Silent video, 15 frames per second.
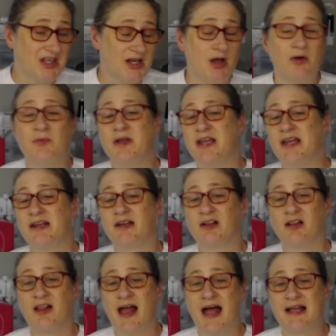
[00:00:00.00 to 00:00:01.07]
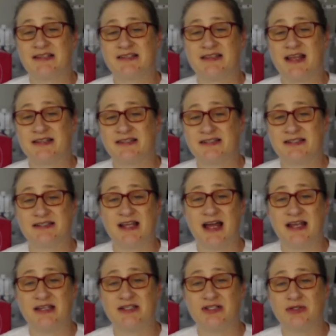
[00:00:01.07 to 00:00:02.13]
you know, in a class that's
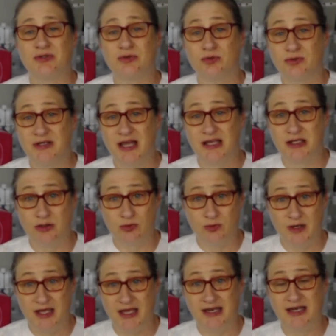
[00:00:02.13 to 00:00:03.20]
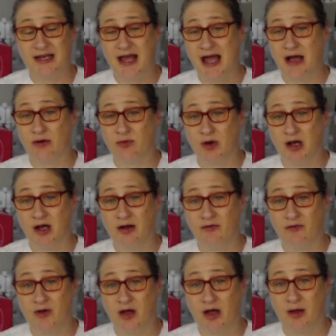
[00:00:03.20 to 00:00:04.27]
designed to get you in and out
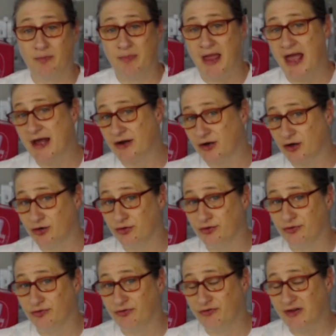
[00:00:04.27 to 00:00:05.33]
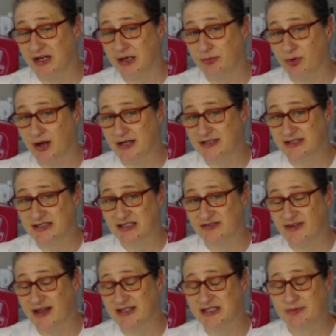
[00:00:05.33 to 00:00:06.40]
of a pattern fitting process as
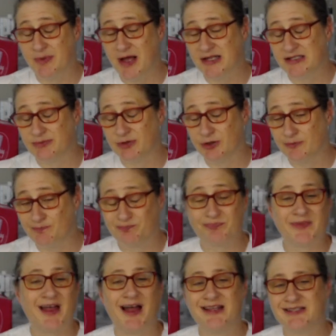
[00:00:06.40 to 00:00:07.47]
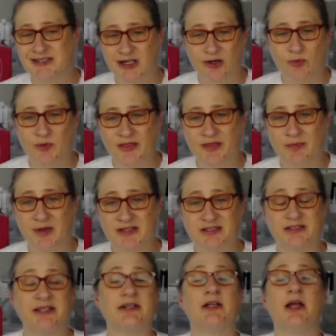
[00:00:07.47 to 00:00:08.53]
fast as possible, I start with the
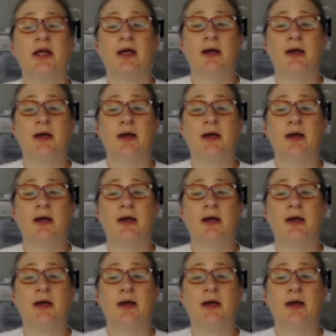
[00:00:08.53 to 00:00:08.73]
muslin.